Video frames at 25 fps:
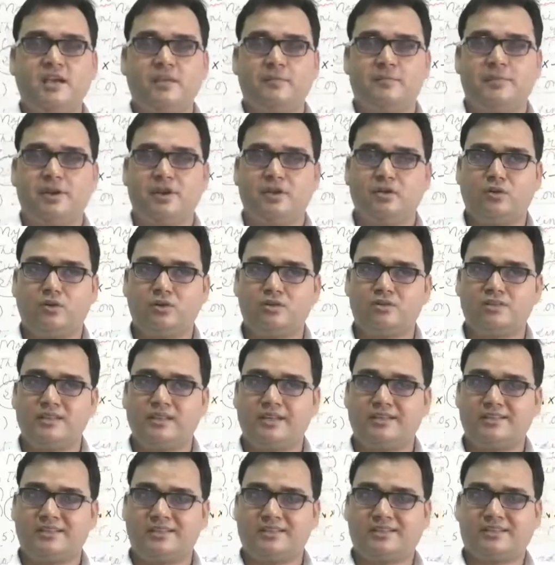because there
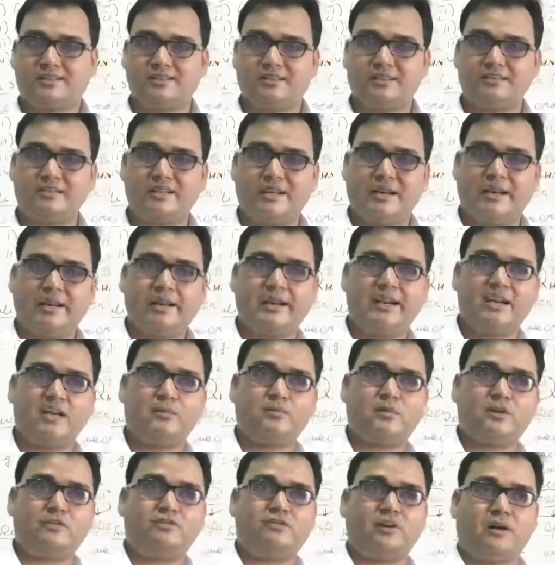is a certain niyam
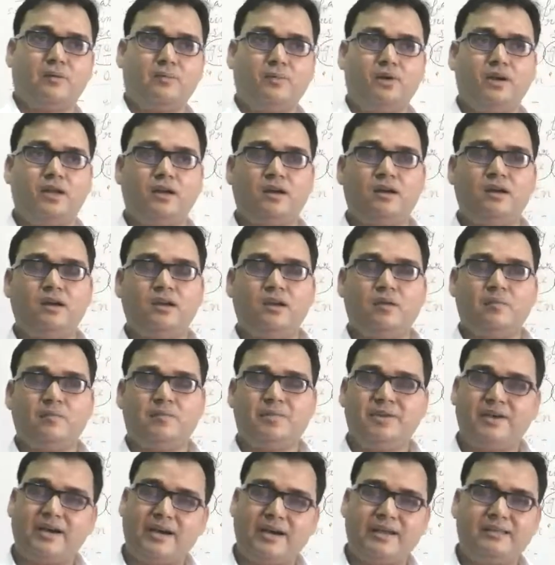or formula
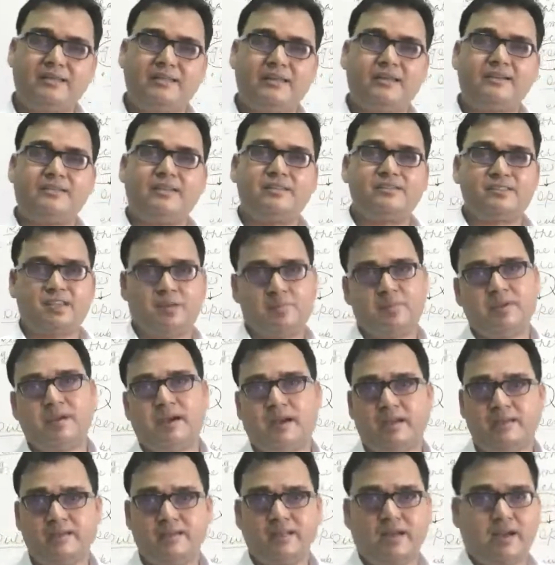behind the reason
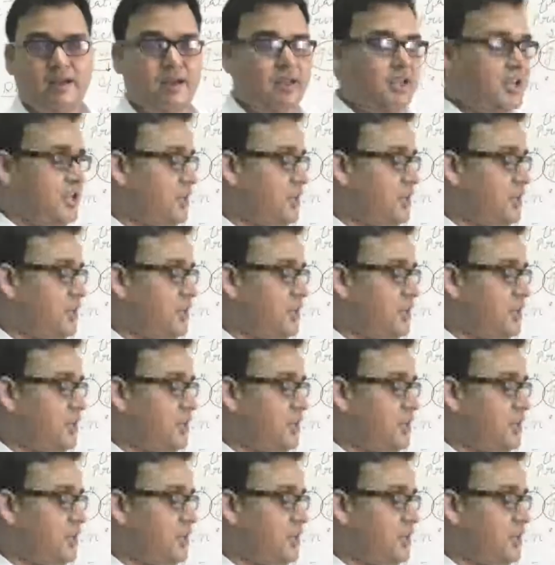behind that.